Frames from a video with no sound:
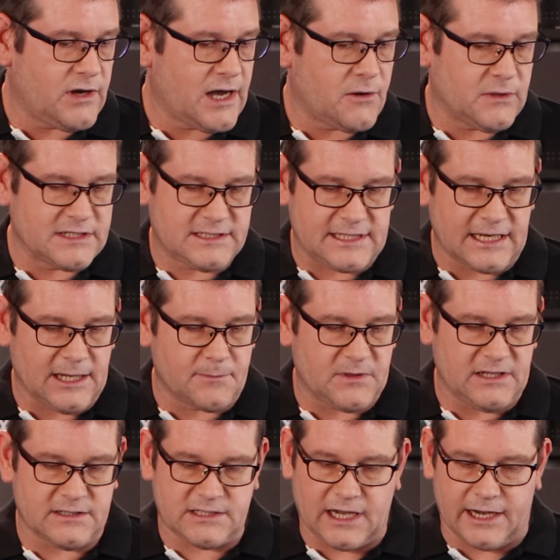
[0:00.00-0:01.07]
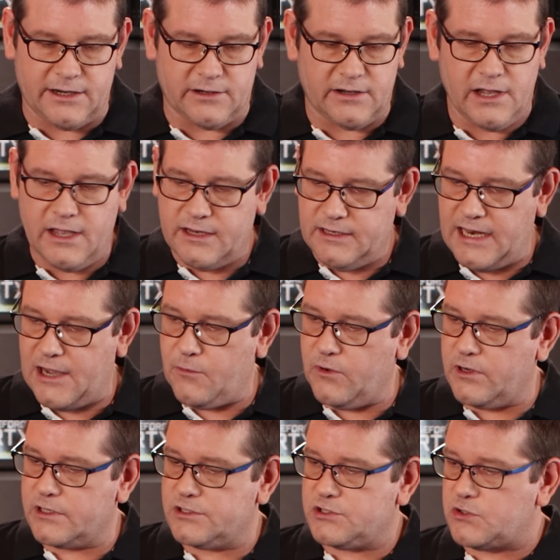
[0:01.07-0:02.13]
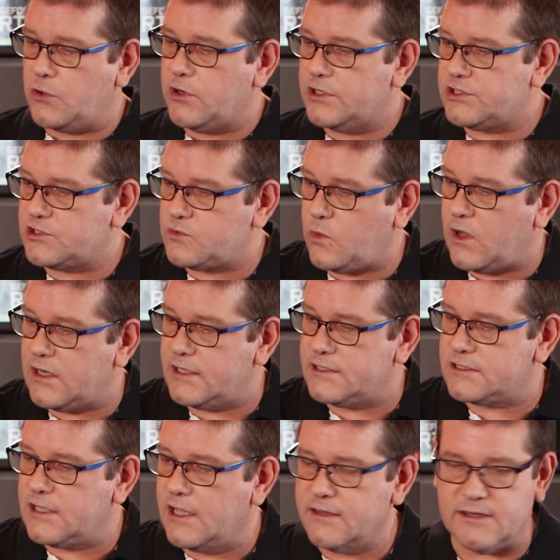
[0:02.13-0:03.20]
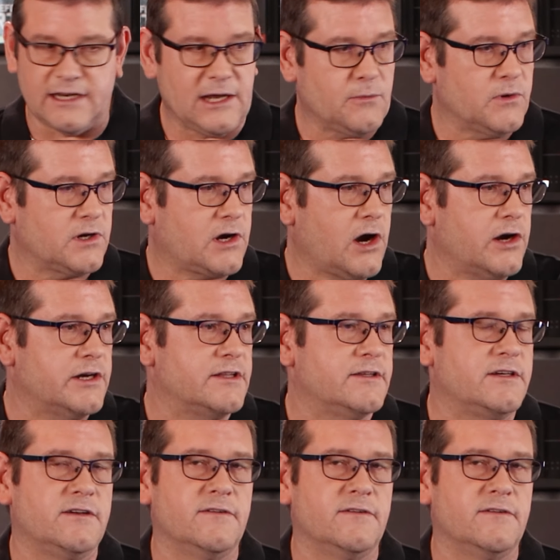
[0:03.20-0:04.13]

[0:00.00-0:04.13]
how I set up the entire network storage as well as the network card in the